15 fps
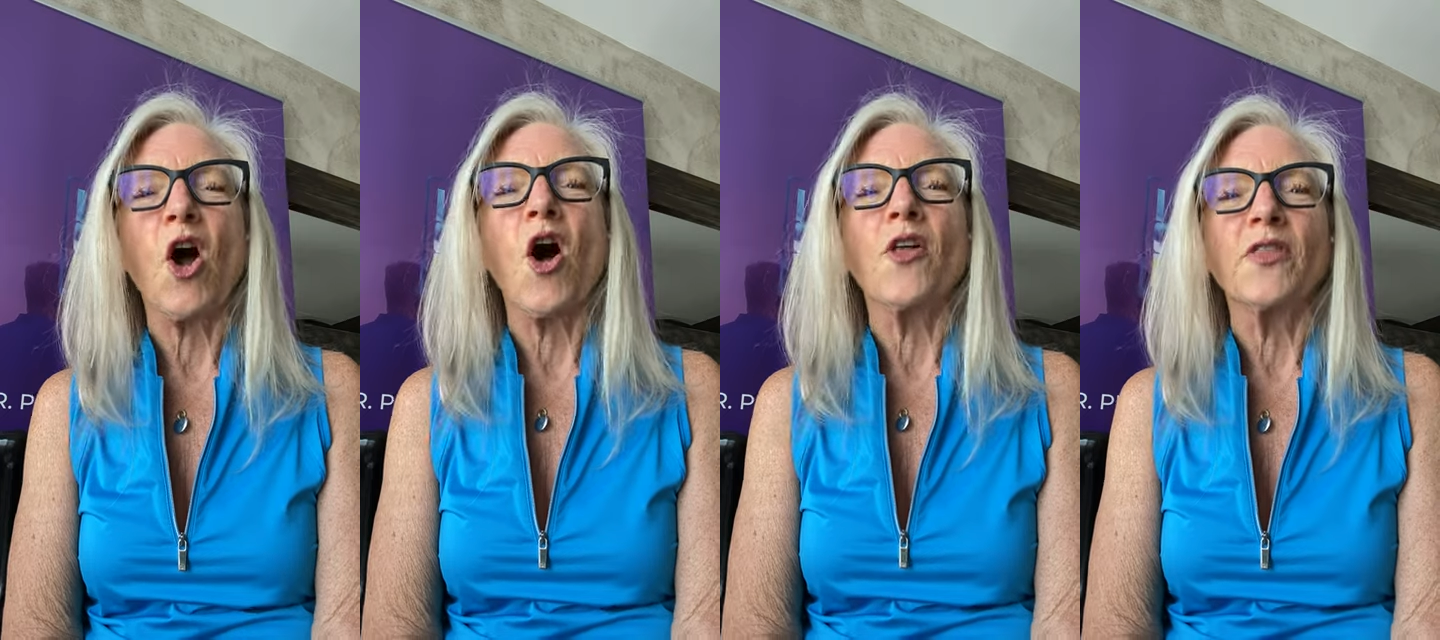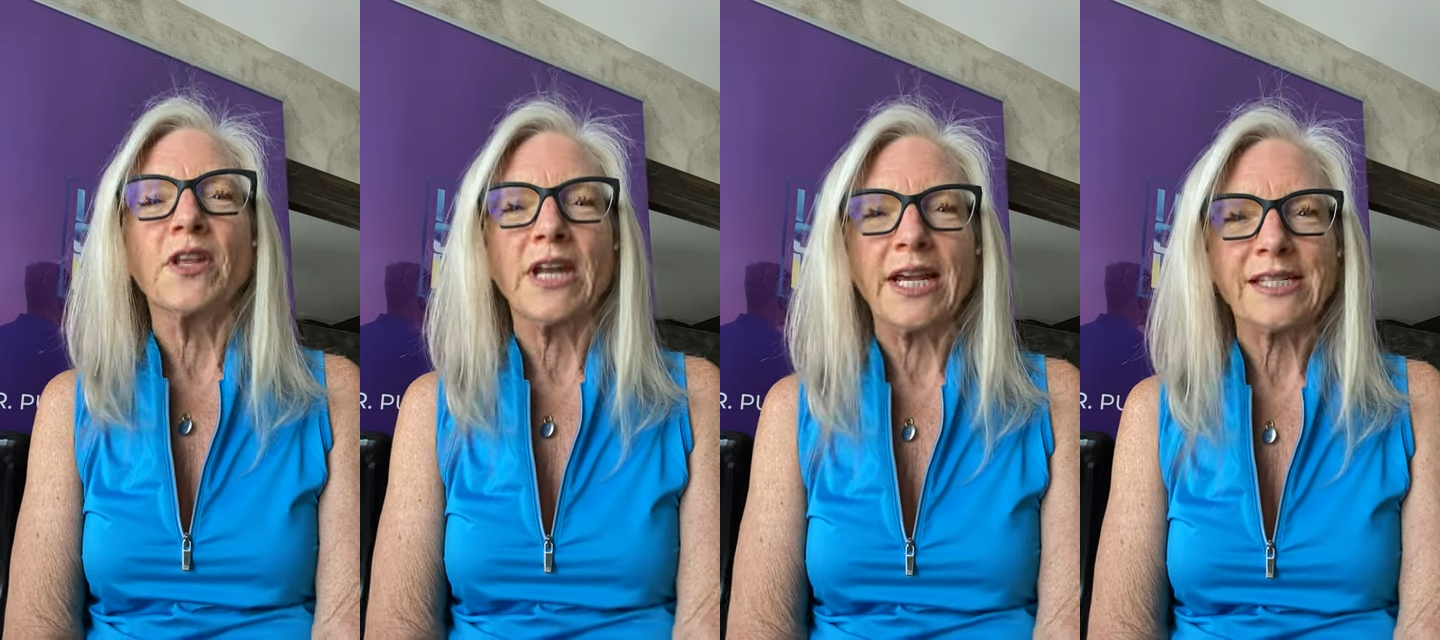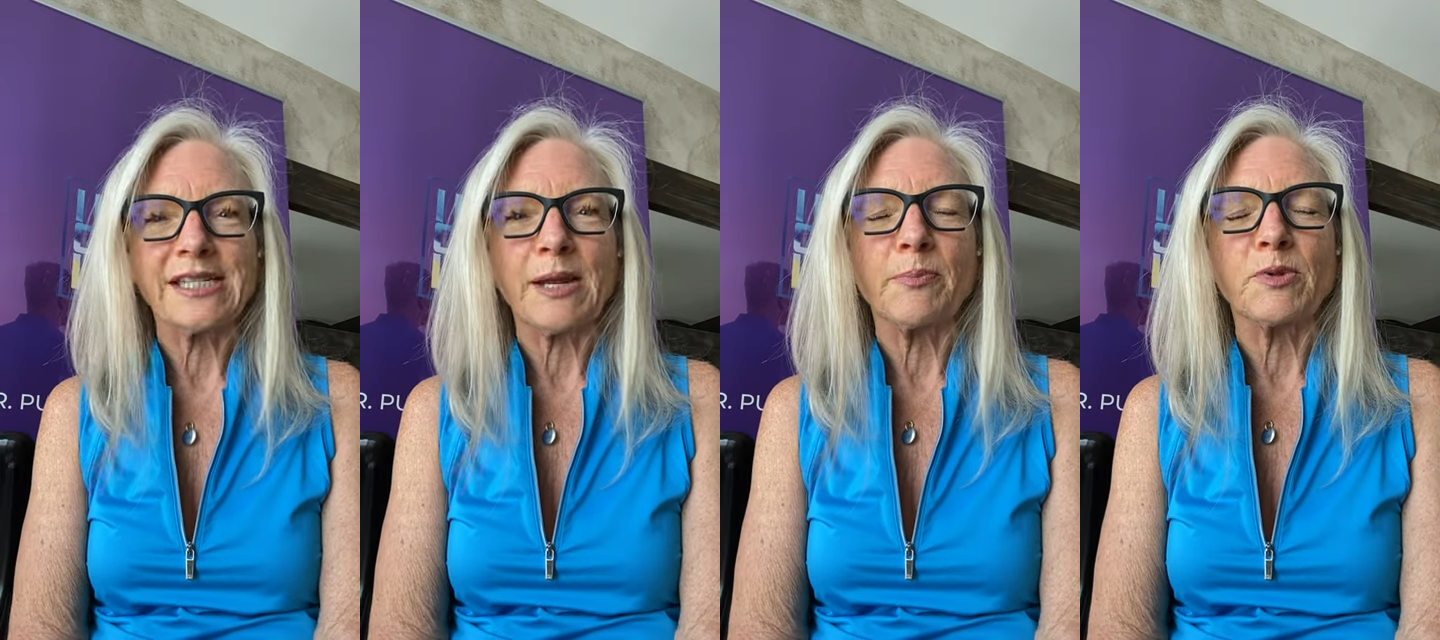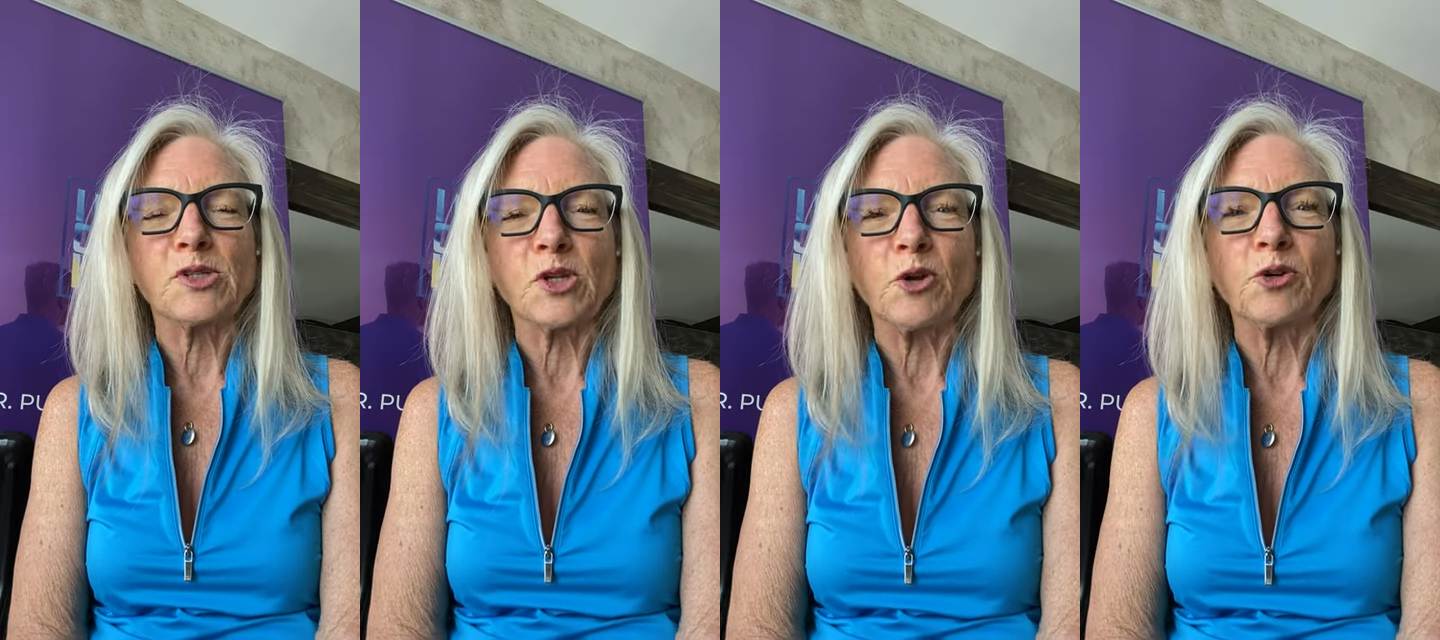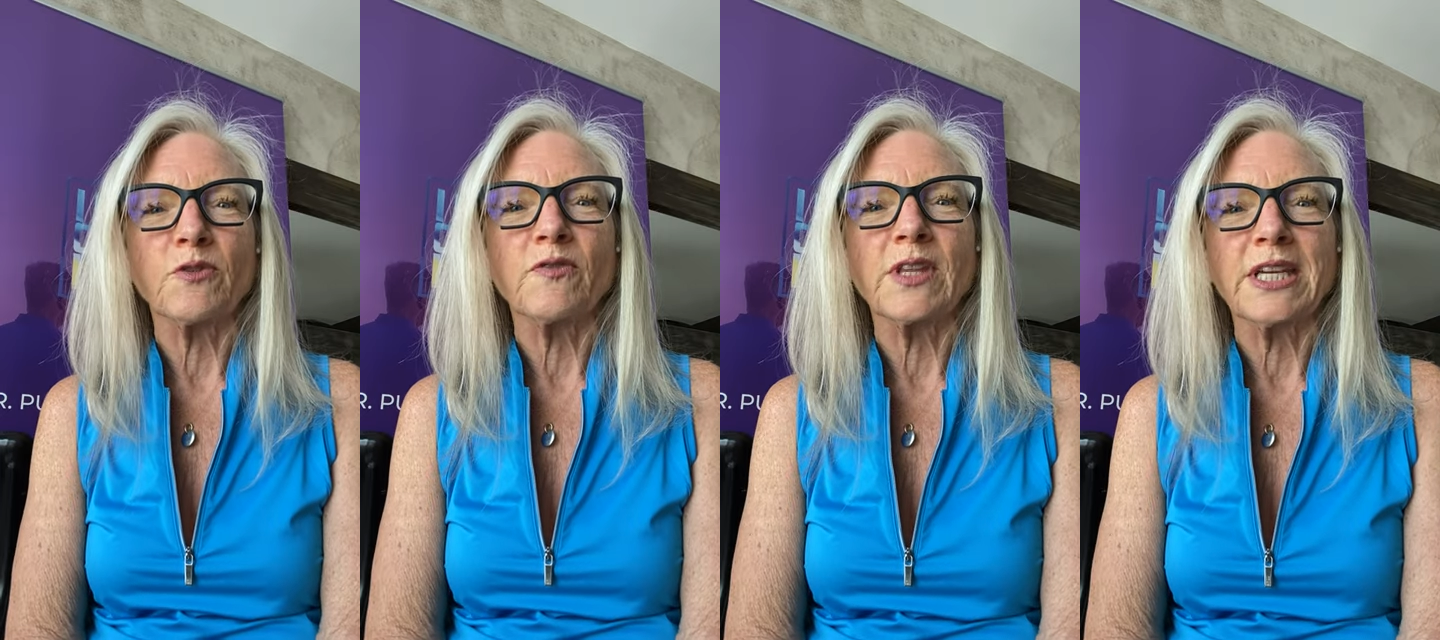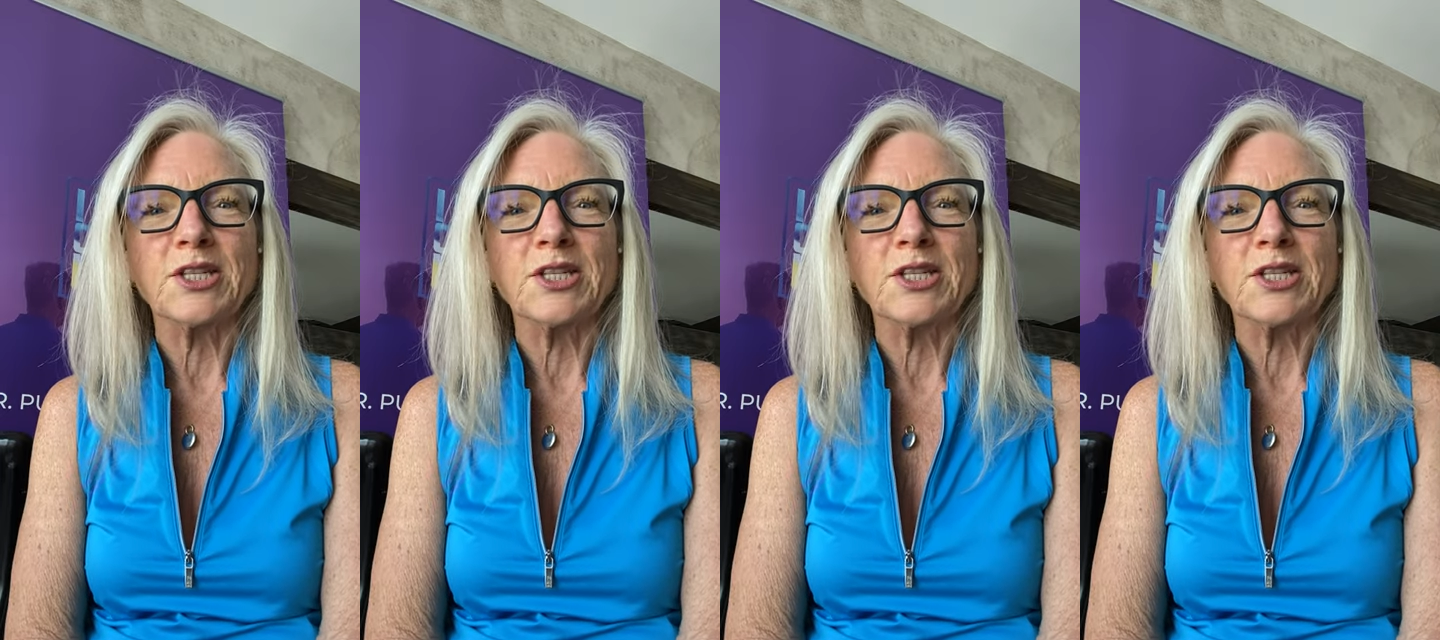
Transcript: on the next episode of the